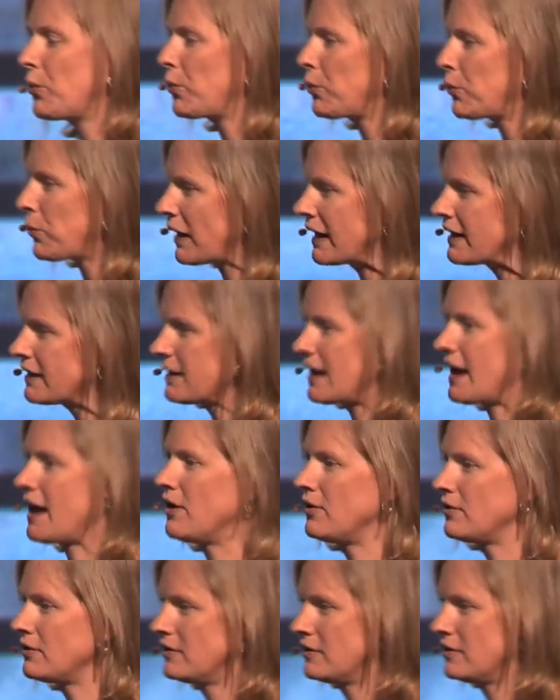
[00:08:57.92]
right
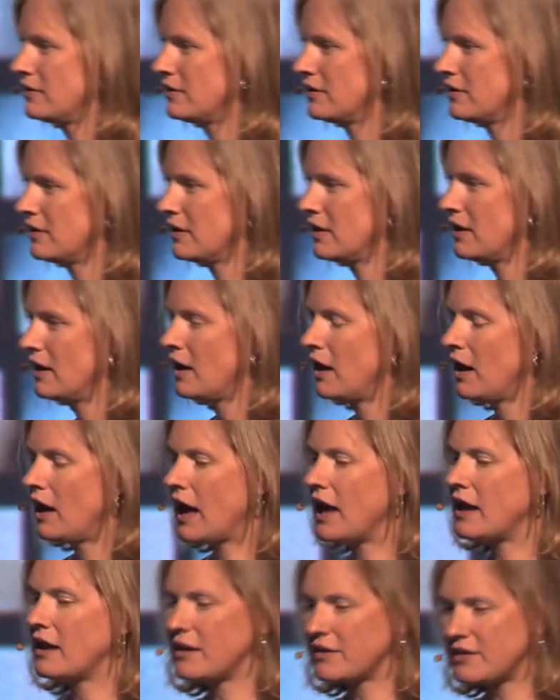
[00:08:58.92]
now.
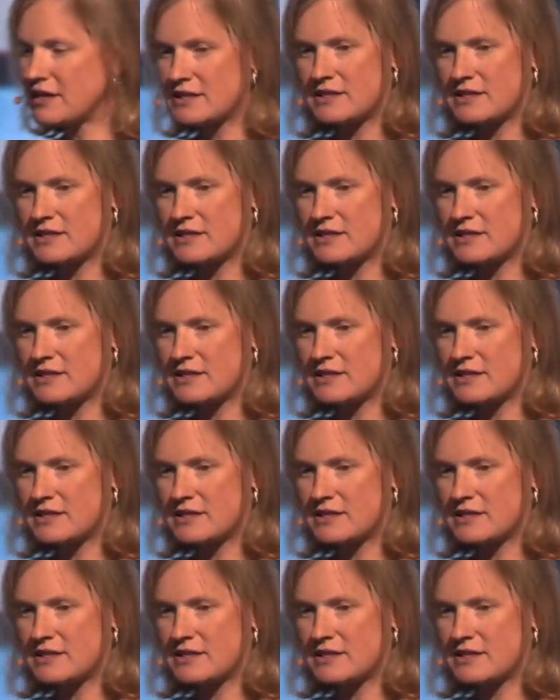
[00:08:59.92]
And at this